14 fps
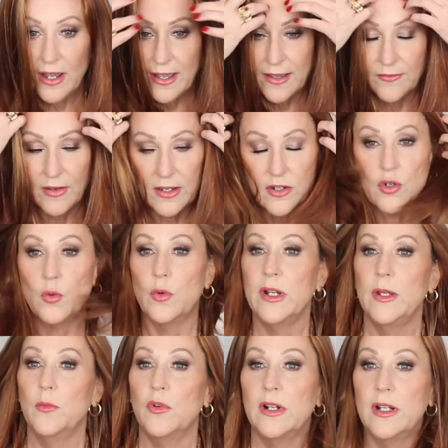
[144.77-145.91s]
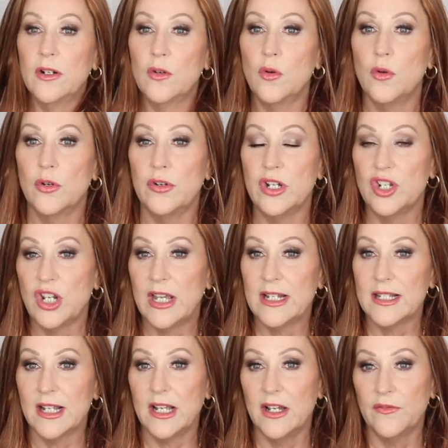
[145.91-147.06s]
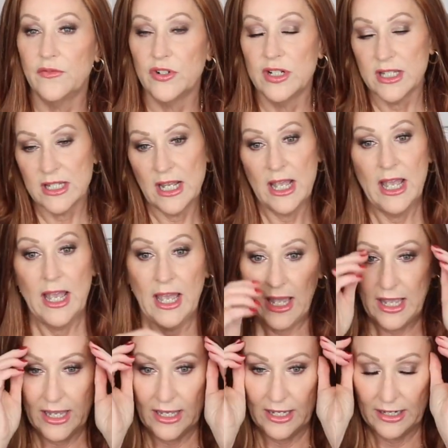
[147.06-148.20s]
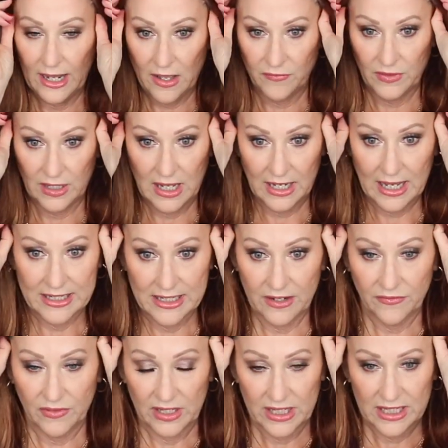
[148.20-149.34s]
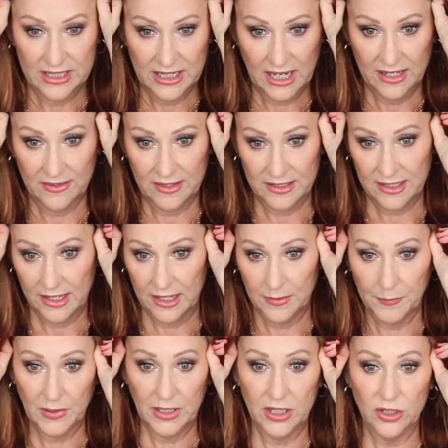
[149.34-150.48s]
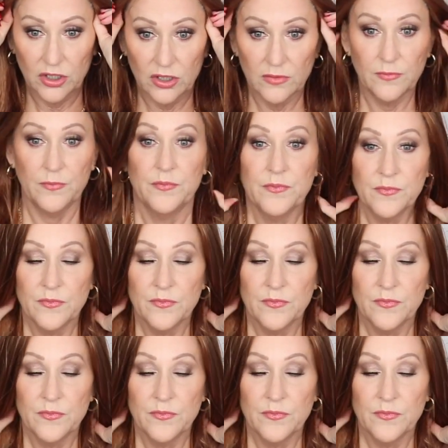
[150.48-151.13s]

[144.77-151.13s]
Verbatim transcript: I have a 21 and a quarter inch head circumference, and I feel like I definitely could take this up a little.